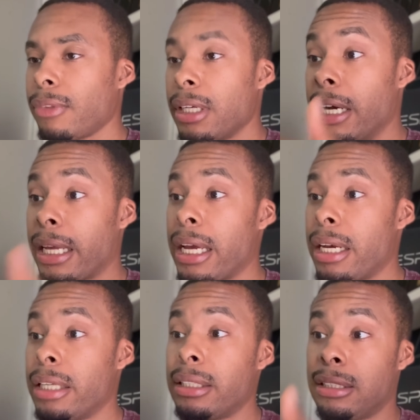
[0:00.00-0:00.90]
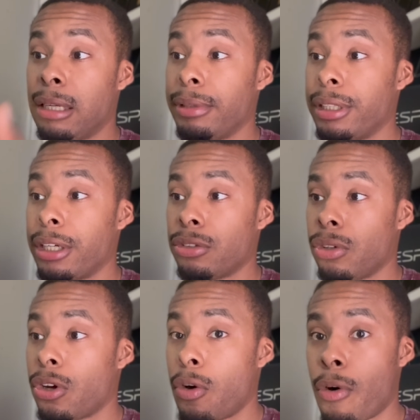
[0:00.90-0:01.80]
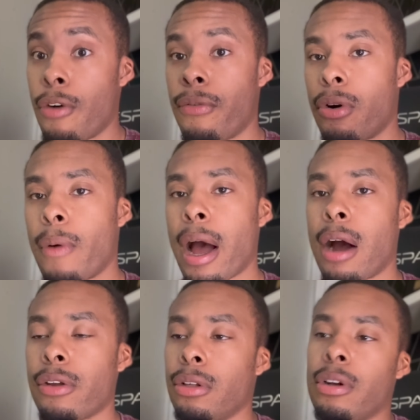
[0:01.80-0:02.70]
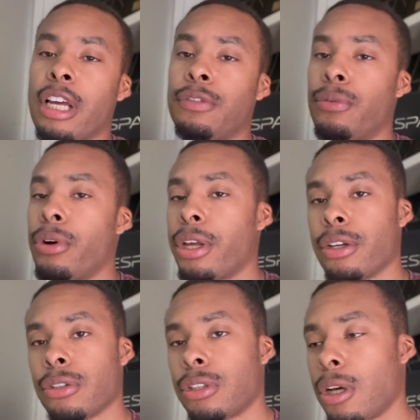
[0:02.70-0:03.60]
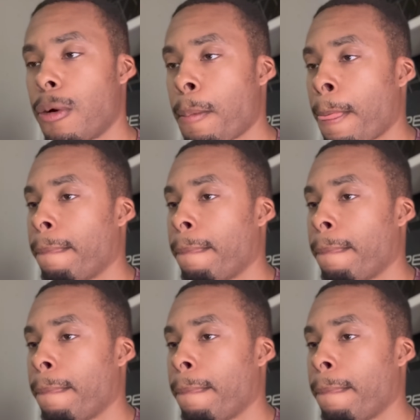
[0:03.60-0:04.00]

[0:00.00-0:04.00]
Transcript: again, this is something that is going to go on for a while, the next 4 years or so.